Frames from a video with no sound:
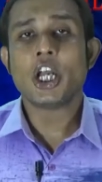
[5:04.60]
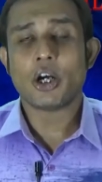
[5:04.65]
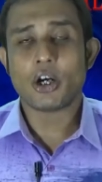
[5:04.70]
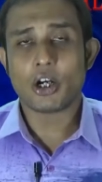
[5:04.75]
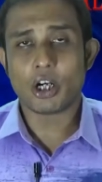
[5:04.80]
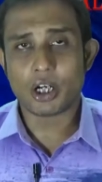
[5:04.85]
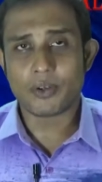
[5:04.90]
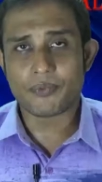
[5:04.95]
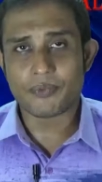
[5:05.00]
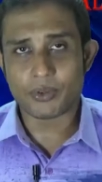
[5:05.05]

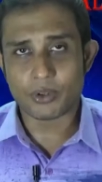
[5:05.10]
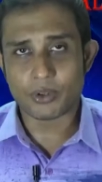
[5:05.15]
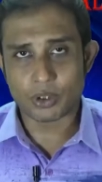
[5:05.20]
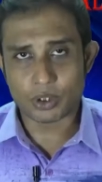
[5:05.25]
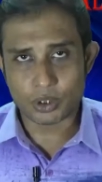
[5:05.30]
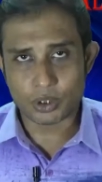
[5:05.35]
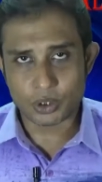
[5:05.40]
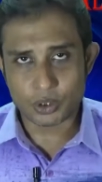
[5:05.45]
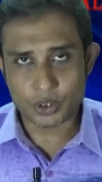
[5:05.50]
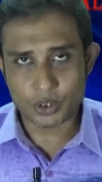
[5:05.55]

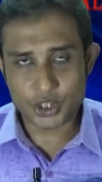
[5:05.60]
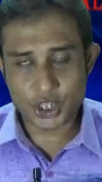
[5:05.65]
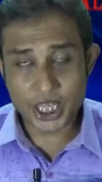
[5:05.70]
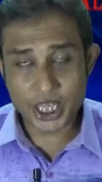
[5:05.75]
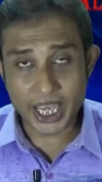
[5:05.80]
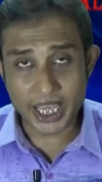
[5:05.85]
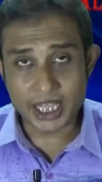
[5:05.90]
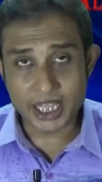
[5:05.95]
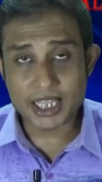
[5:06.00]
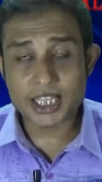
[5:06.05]

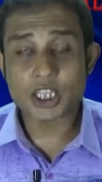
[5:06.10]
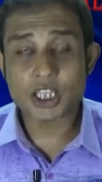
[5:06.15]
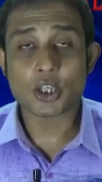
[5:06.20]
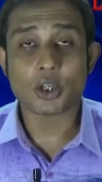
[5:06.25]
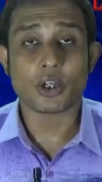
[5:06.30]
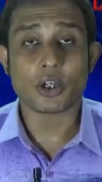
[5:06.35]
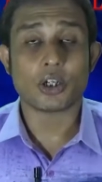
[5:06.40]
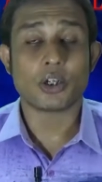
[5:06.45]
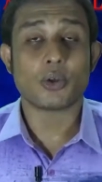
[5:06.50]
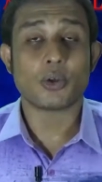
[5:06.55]
cells
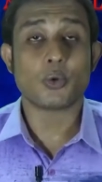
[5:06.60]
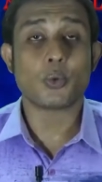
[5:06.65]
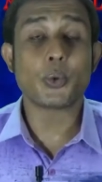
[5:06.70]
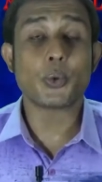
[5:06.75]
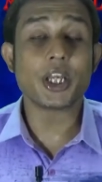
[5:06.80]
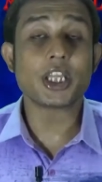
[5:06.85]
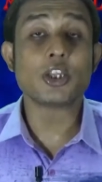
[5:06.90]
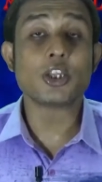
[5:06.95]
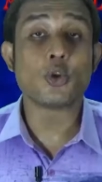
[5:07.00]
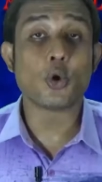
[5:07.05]

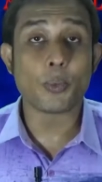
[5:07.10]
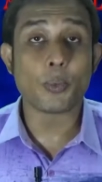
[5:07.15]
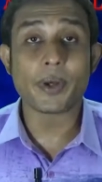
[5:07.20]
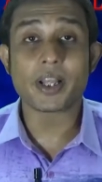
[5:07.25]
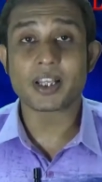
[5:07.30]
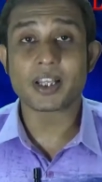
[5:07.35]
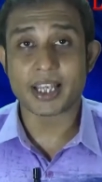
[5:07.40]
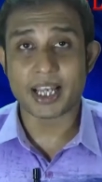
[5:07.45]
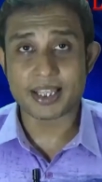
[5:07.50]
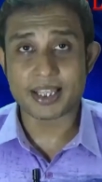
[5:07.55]
with
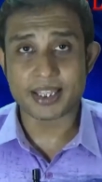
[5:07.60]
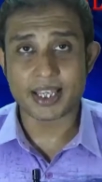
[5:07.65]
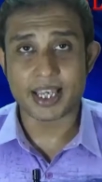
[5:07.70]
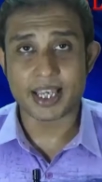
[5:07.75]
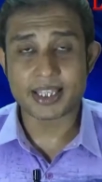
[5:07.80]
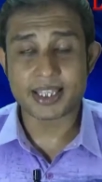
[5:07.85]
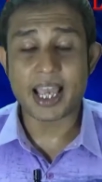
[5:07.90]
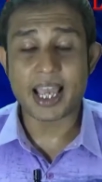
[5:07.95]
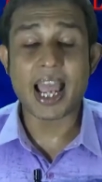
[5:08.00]
noble gases